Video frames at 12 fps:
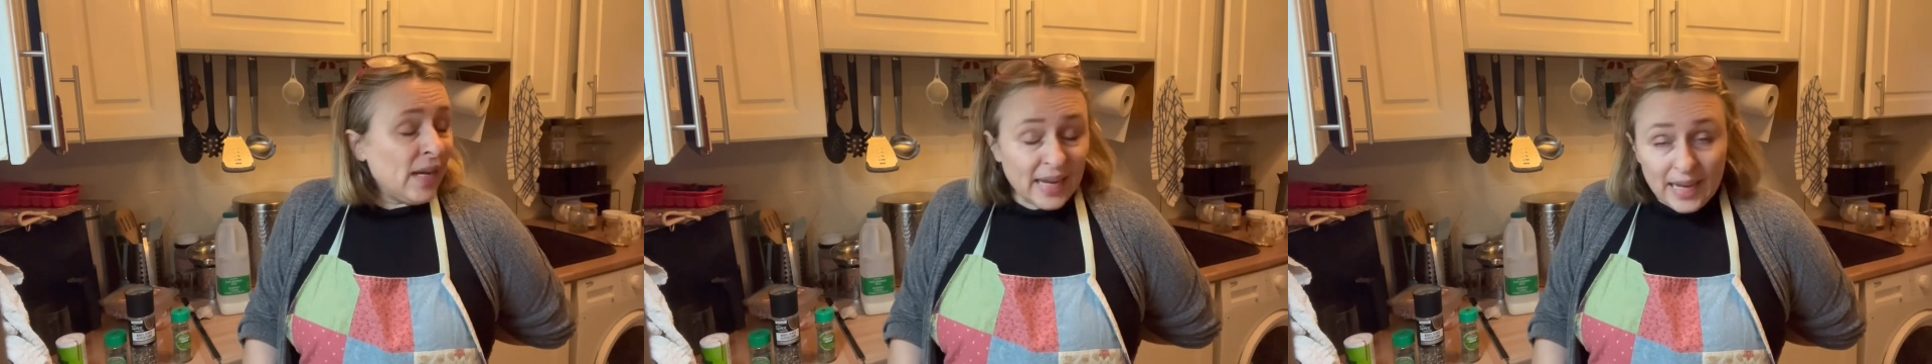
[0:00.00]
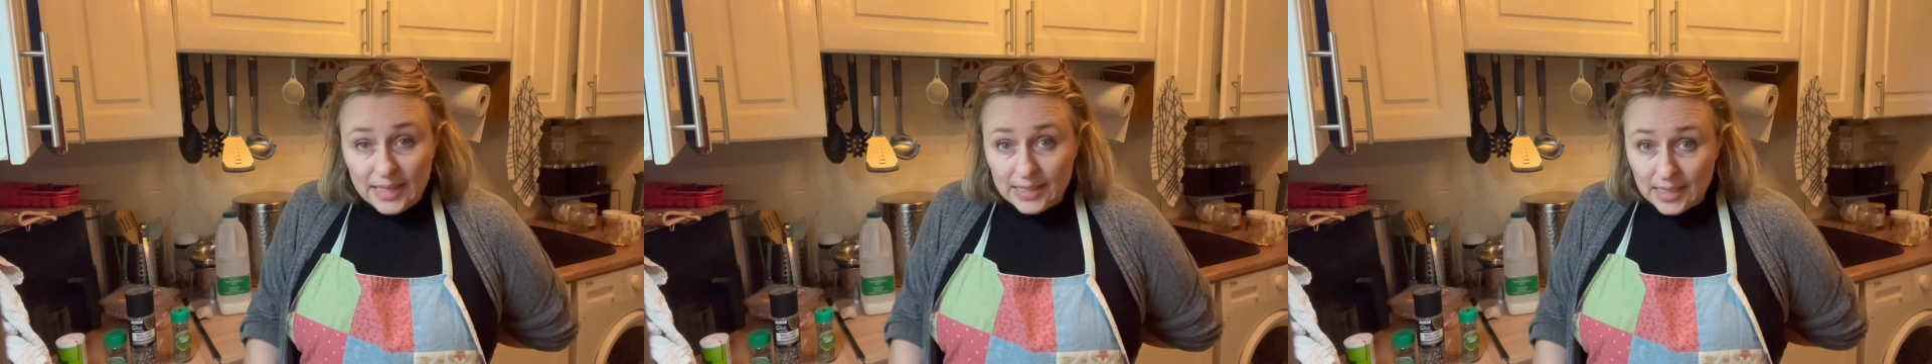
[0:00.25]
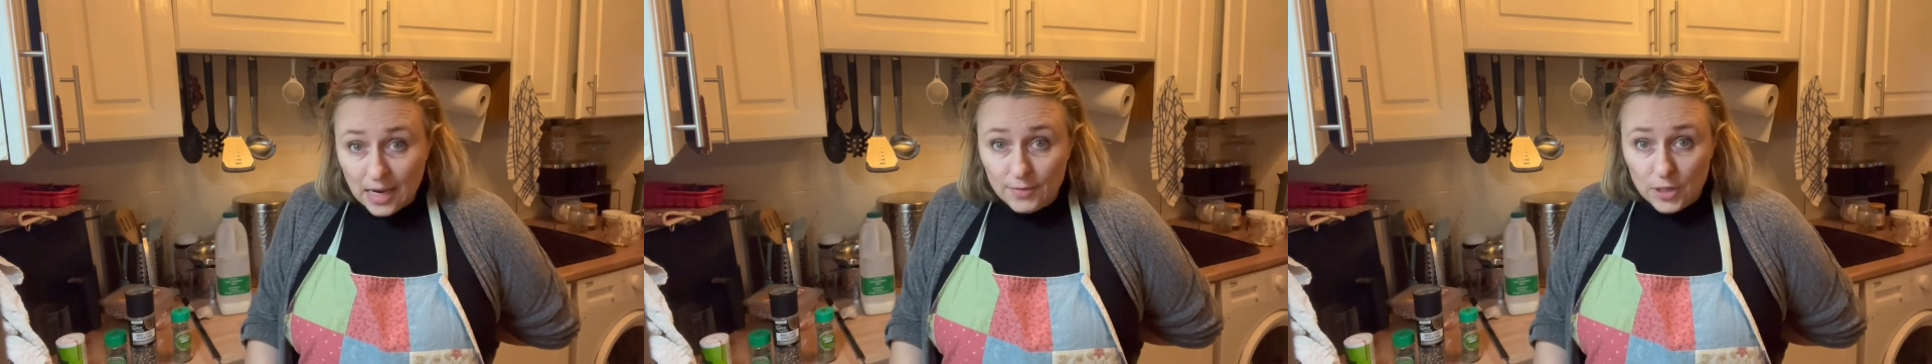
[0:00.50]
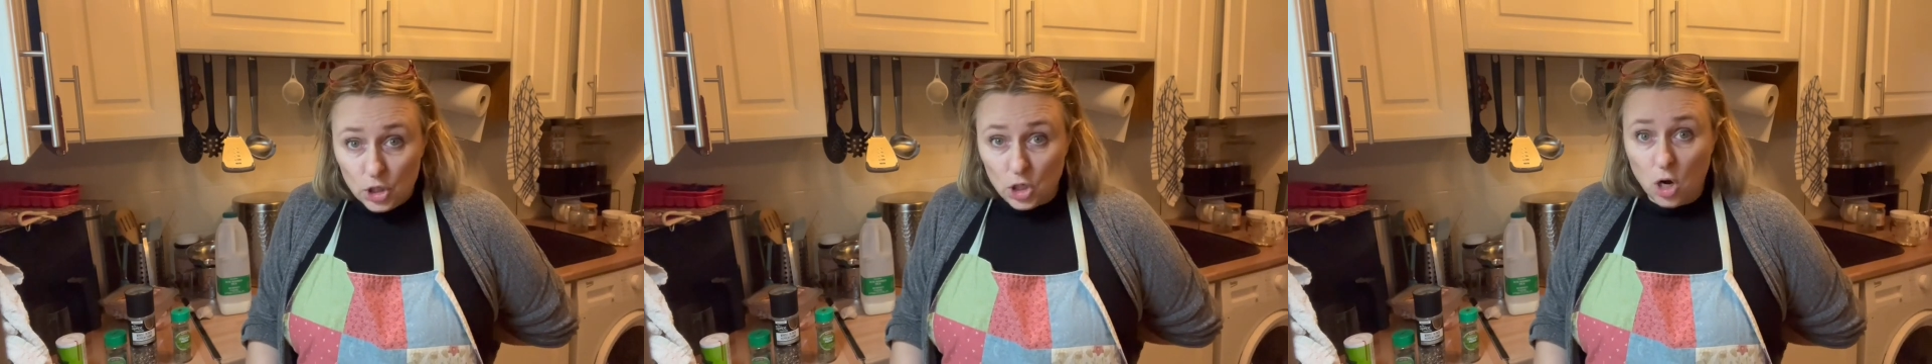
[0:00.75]
against
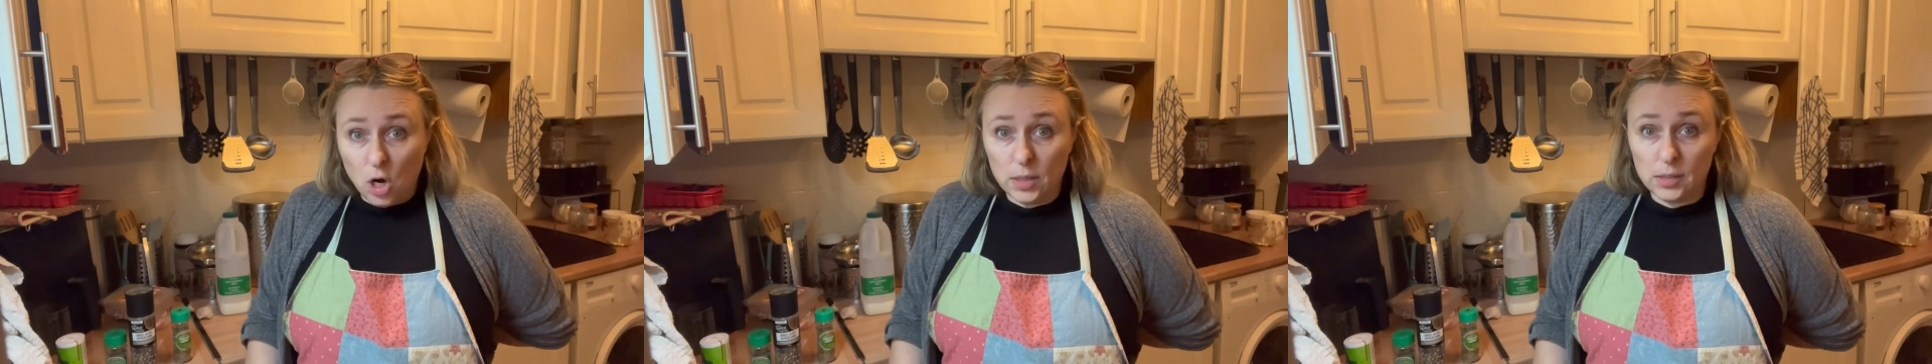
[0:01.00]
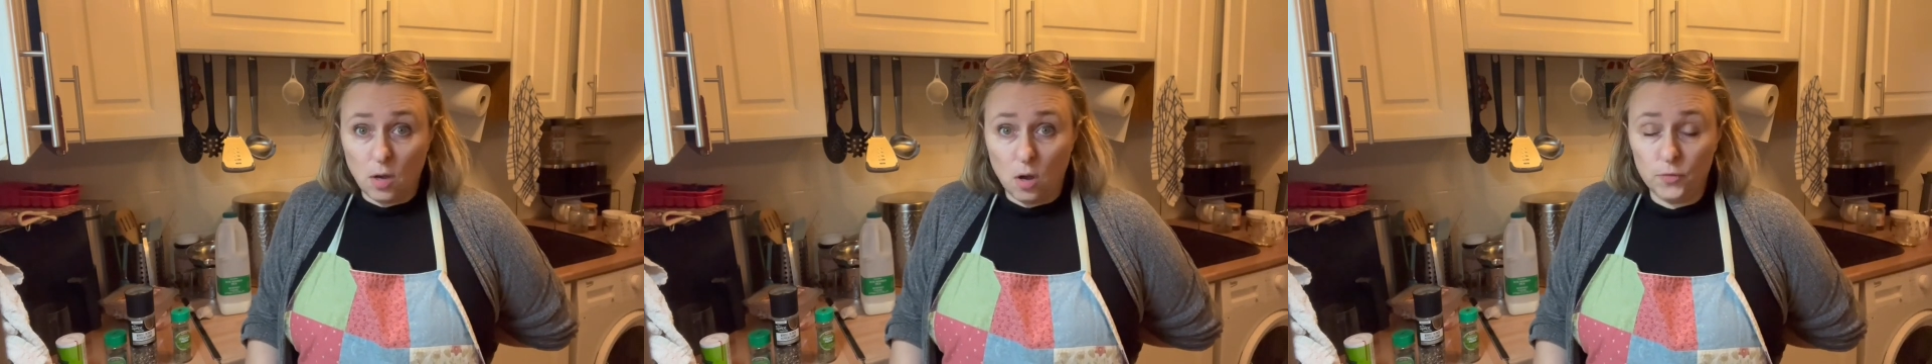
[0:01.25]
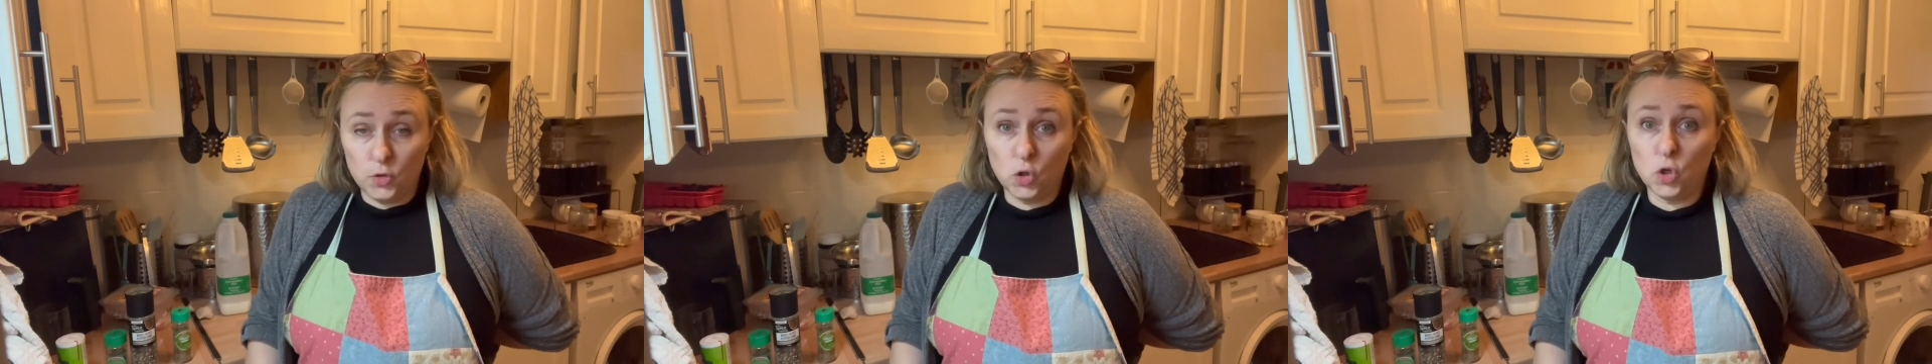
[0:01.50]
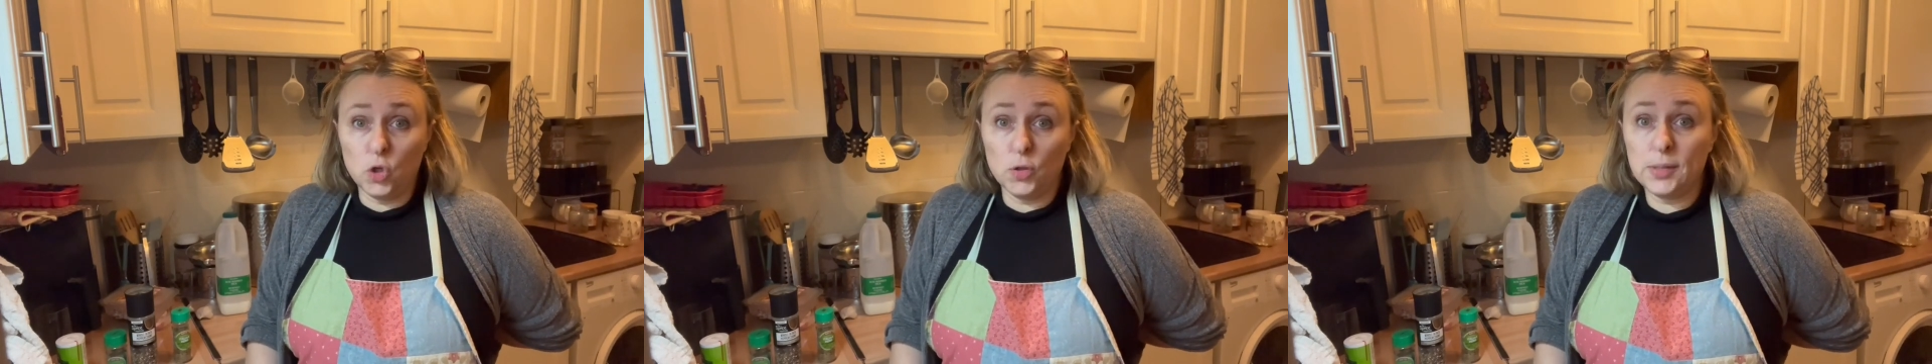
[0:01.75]
having jars of
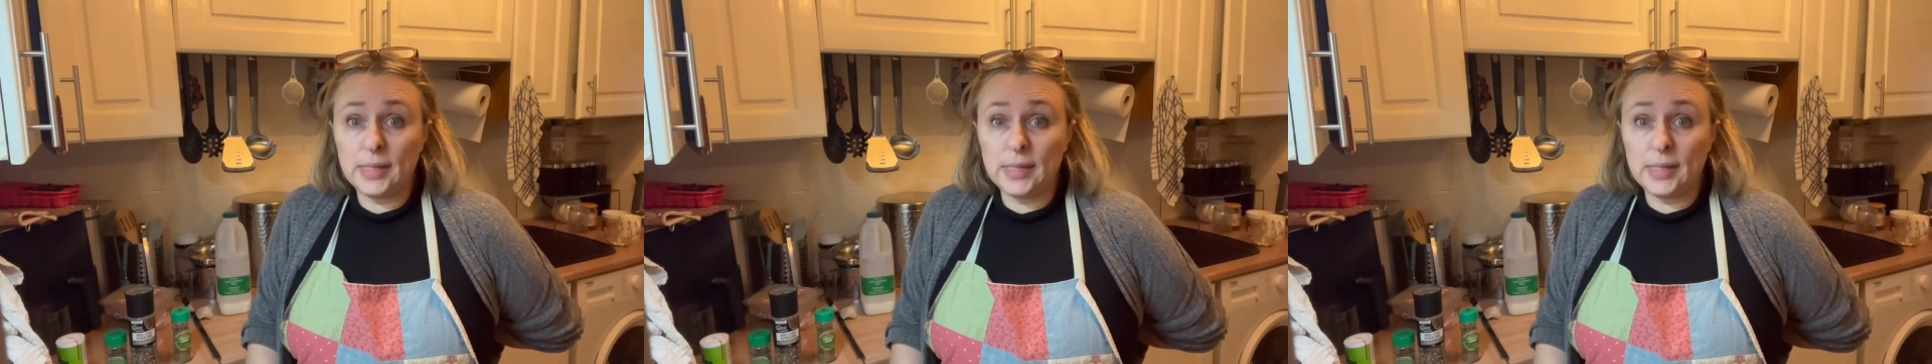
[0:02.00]
sauce